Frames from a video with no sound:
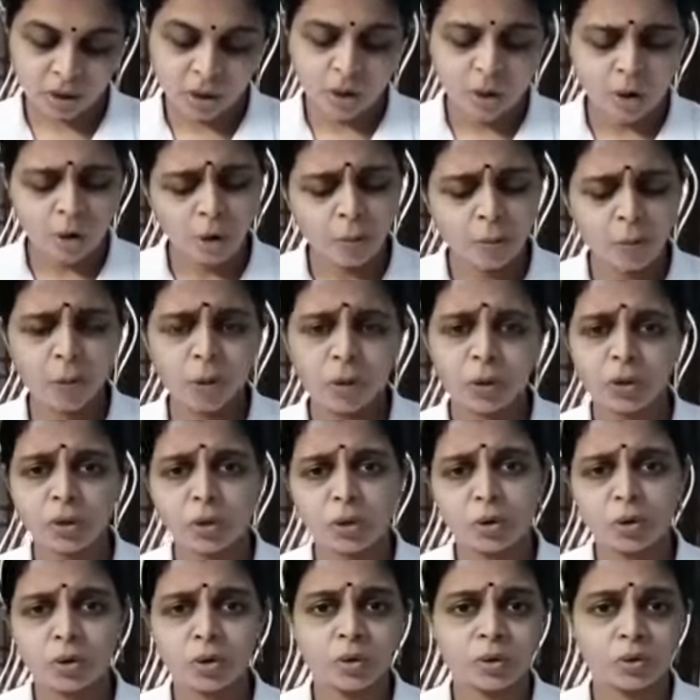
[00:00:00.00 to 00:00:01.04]
Hope all you
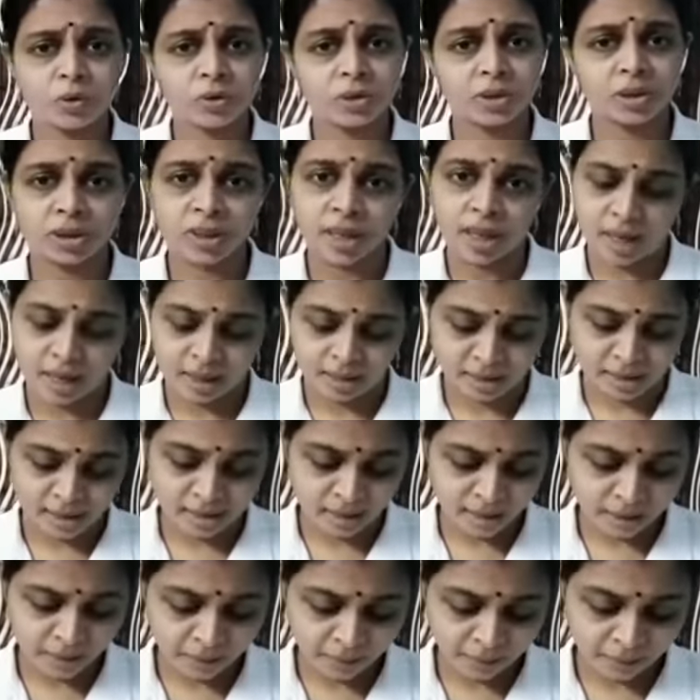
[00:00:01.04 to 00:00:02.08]
know the
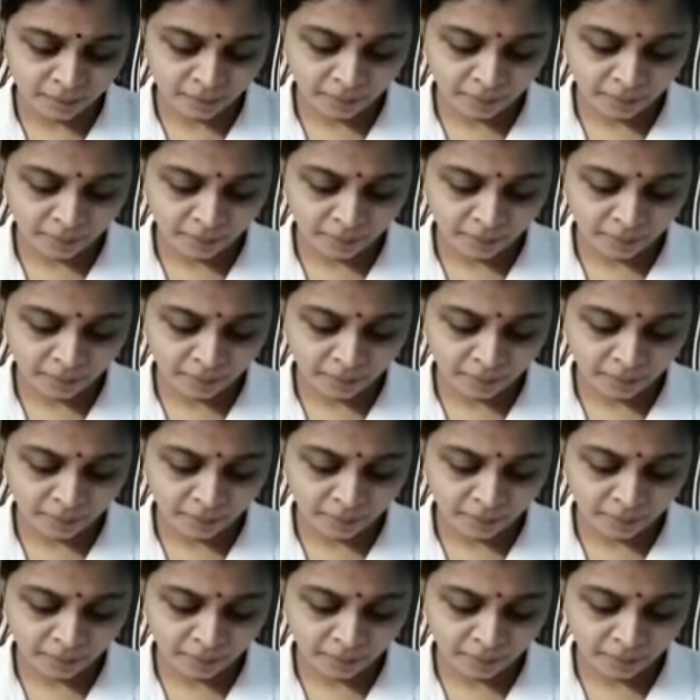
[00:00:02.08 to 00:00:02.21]
answer.